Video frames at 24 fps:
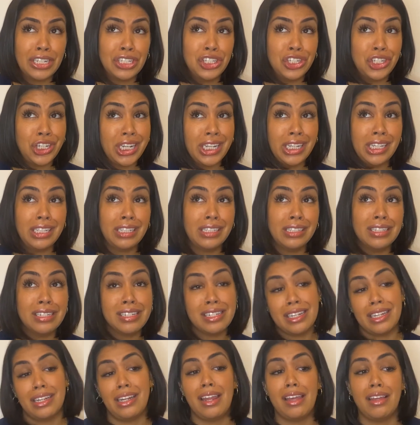jeans
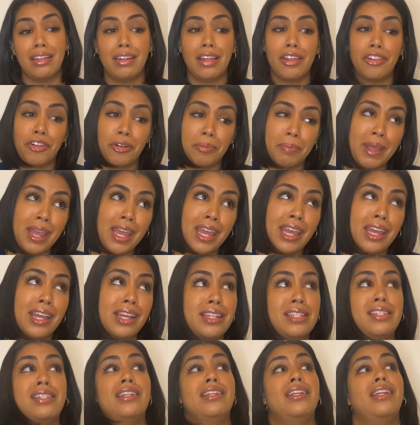and like leather
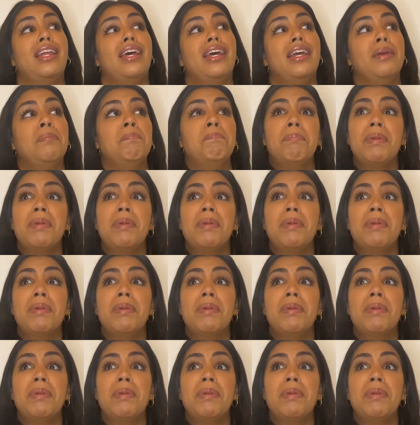pants and like